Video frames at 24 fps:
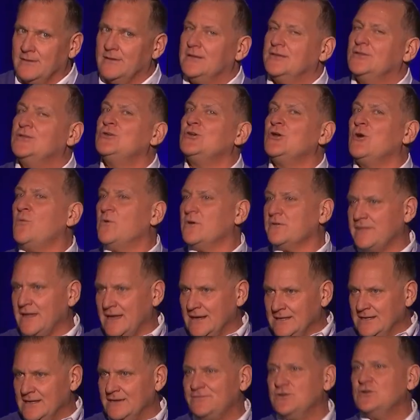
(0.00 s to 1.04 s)
You know where they
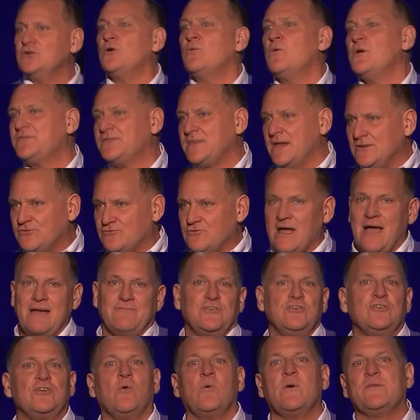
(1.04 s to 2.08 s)
live, you know what they drive,
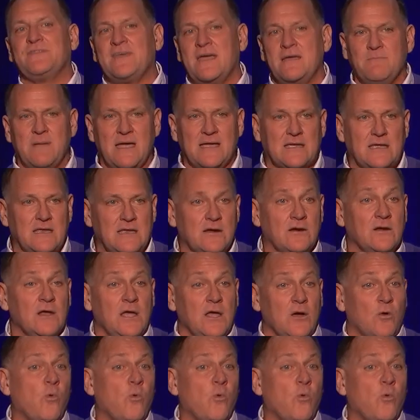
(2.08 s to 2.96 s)
you know what they make a year.